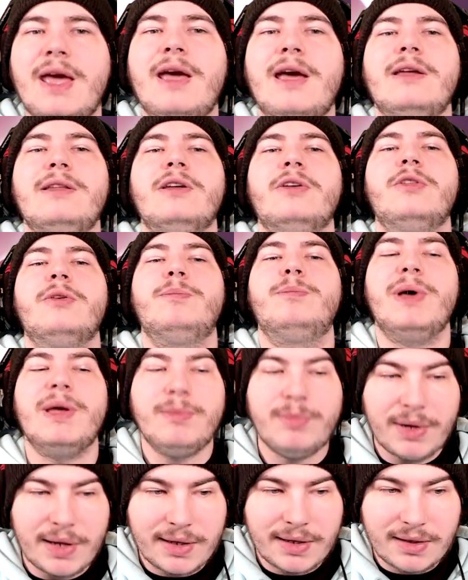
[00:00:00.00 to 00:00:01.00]
Now the bad
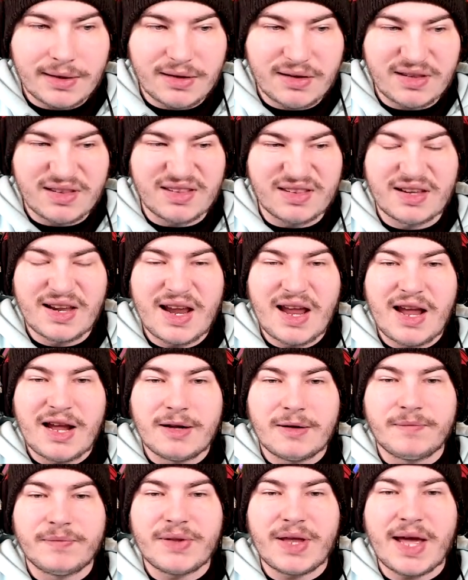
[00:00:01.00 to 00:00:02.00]
part is,
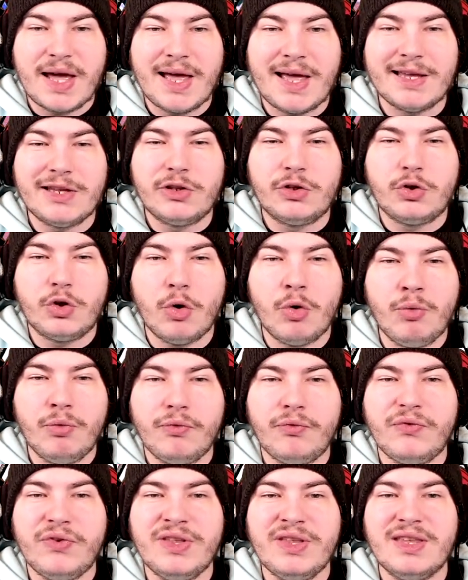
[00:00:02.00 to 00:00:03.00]
I don't
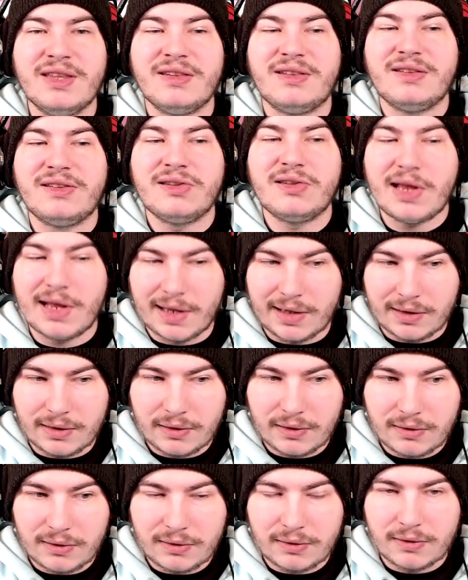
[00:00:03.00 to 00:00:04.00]
think it
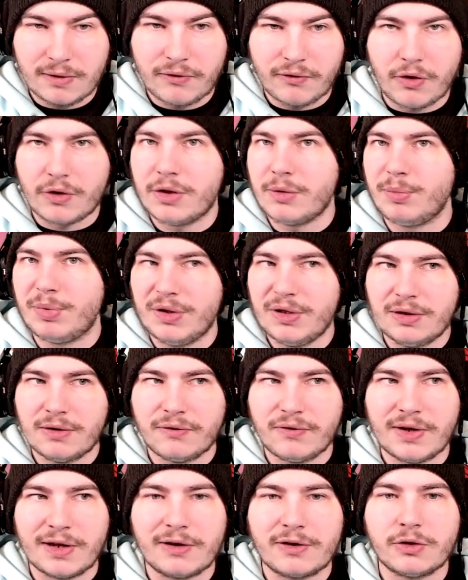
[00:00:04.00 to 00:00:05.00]
stacks for the bleed
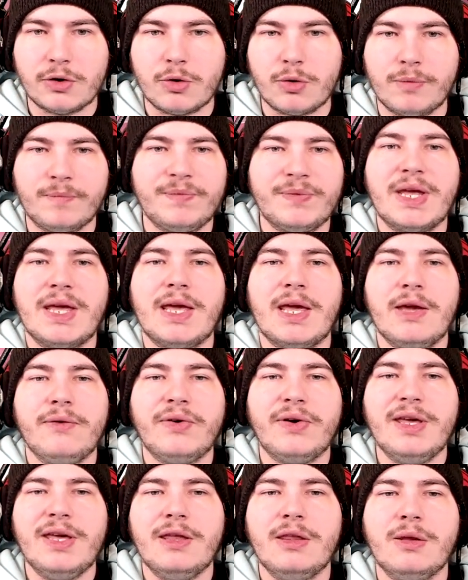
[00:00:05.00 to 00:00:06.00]
effect. So if
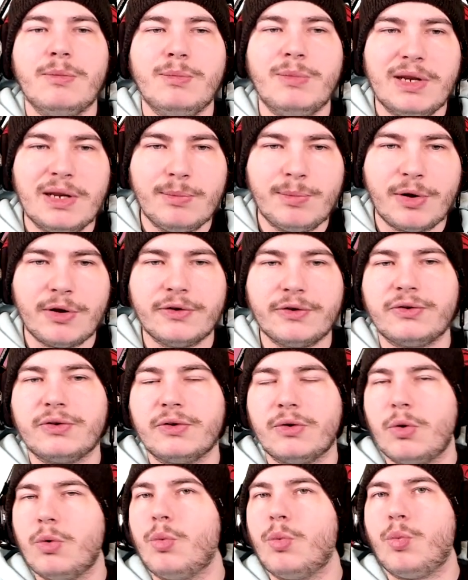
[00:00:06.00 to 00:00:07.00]
I hit the mini-boss
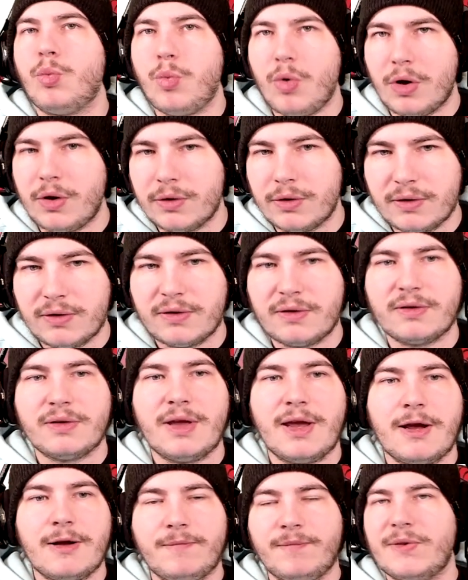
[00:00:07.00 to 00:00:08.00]
once,
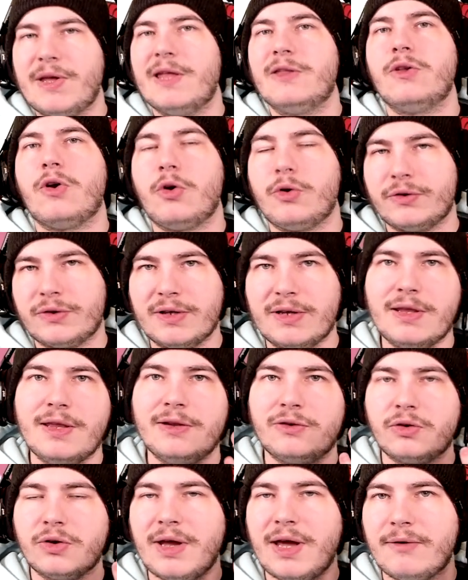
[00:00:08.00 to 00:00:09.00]
and also
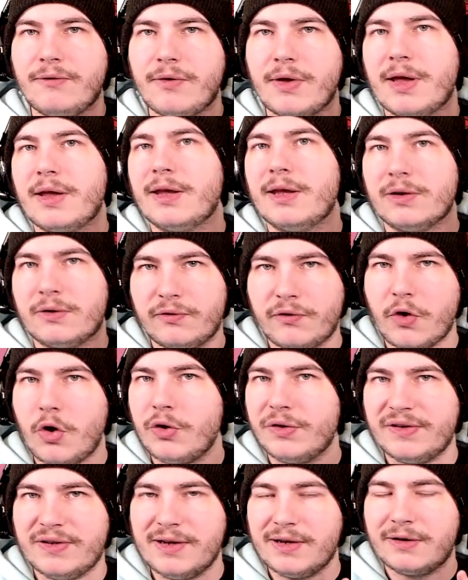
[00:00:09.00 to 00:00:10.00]
it's going to have its 4
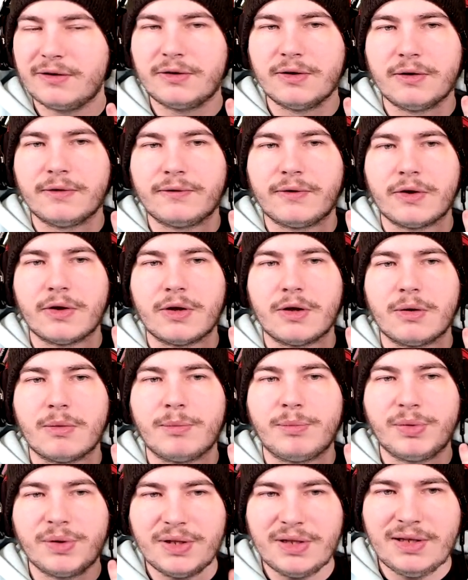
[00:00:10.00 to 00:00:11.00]
ticks of
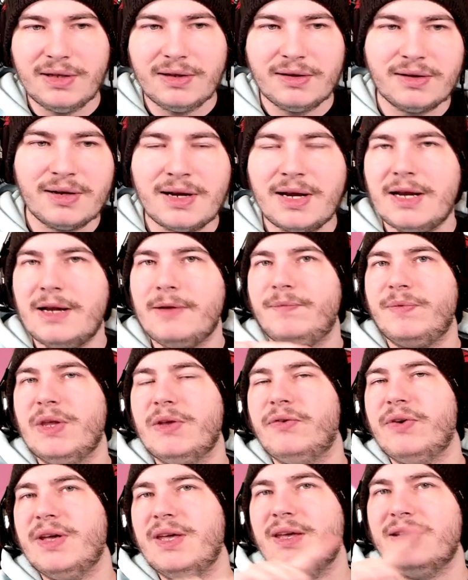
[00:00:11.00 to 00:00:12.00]
bleed, if
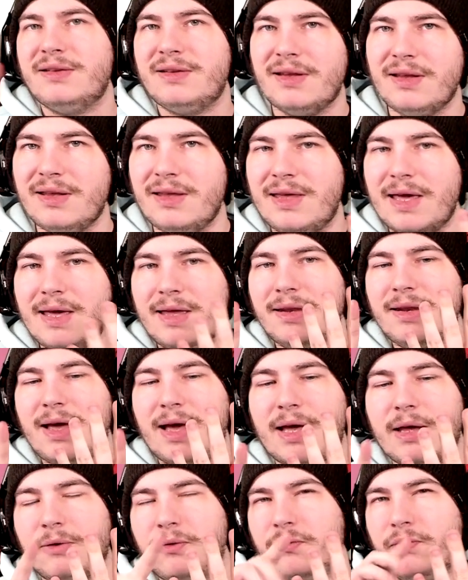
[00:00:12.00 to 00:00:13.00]
I hit it again,
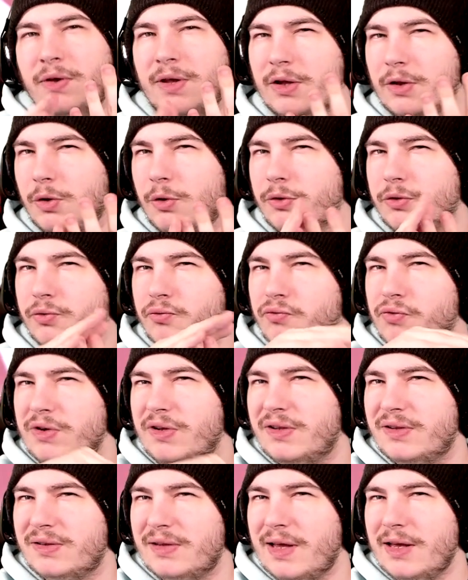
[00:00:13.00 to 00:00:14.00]
I think those
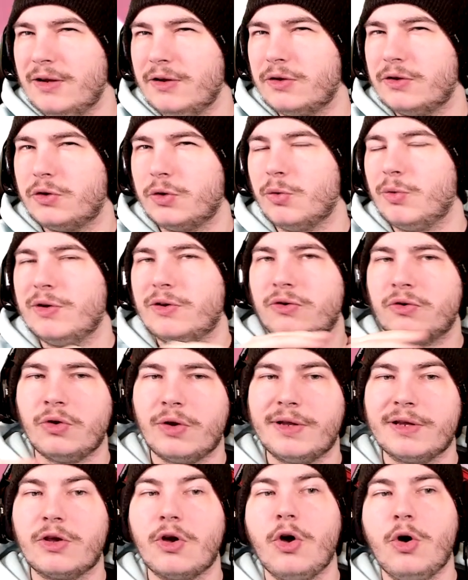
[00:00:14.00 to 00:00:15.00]
reset, so it's
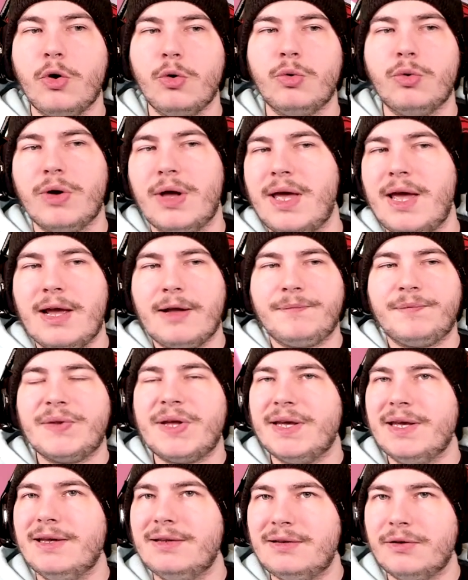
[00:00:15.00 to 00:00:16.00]
not oh, I
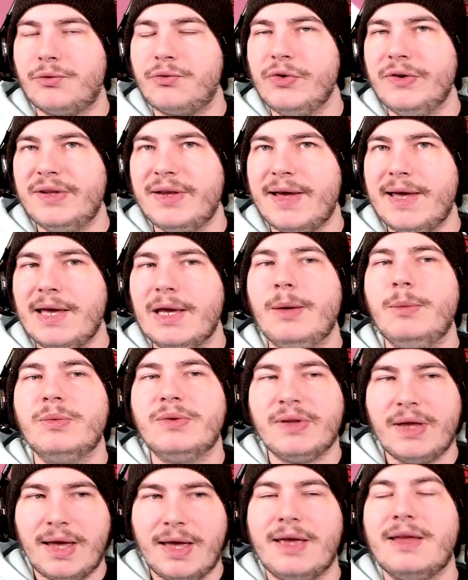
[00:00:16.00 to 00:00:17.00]
hit it 3
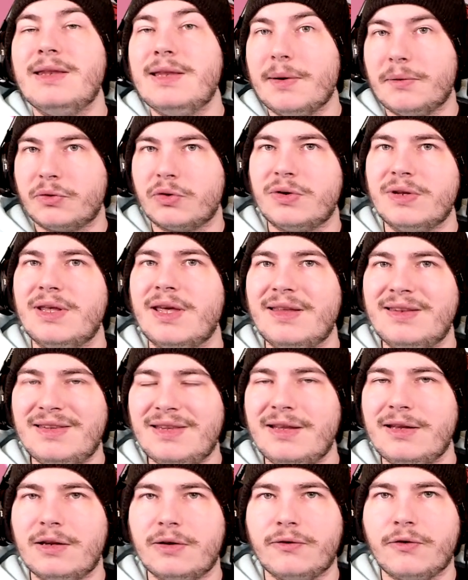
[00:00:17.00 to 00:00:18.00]
times, now it's going to get
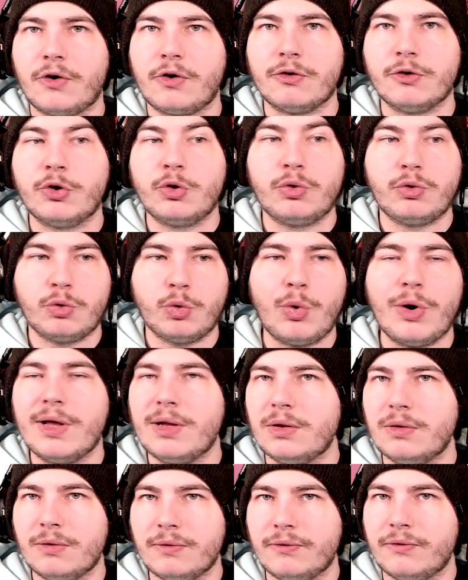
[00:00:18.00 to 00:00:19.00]
ticked for
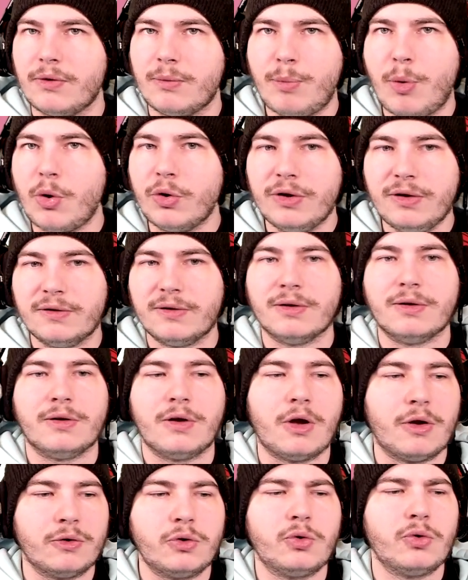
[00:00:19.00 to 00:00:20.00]
12 poison,
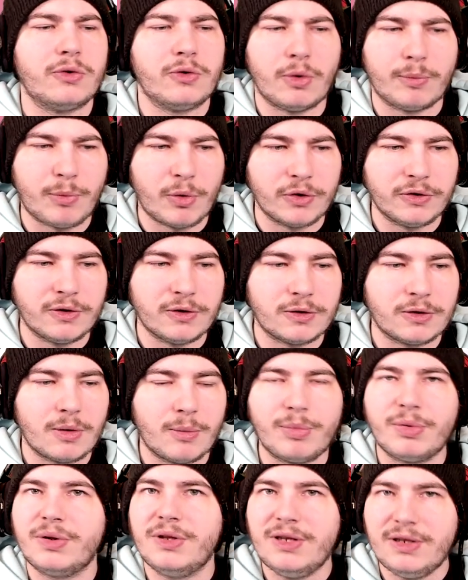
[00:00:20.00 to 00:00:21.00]
or not poisons,
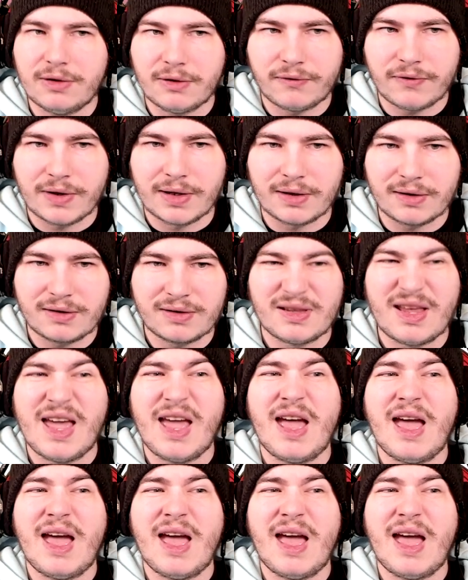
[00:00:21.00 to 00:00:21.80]
bleed effects.